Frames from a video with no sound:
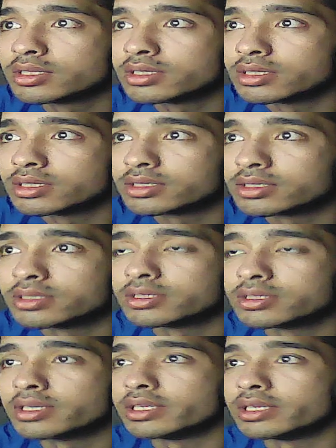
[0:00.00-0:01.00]
this is
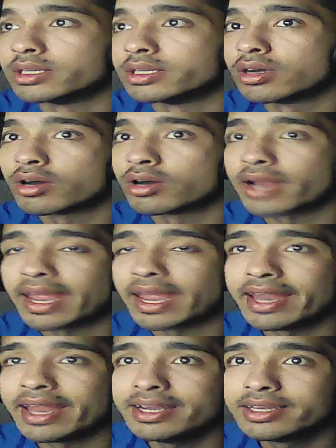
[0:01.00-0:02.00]
in, or
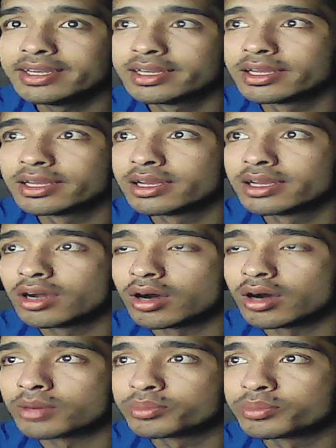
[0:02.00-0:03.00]
aid, or
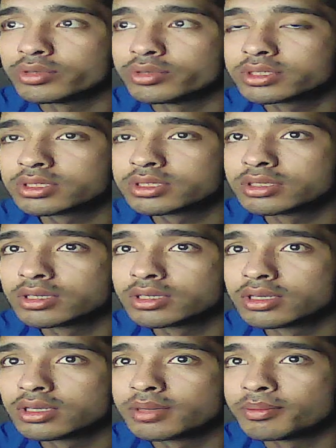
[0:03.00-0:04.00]
push,
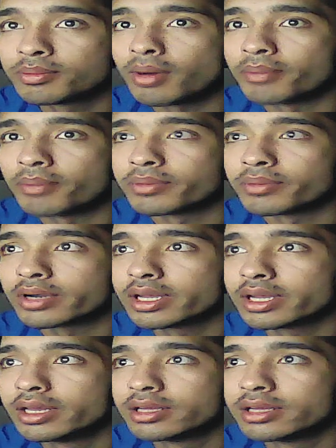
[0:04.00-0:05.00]
pop. Okay,
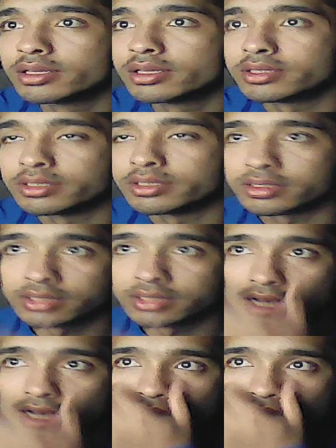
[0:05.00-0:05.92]
this is how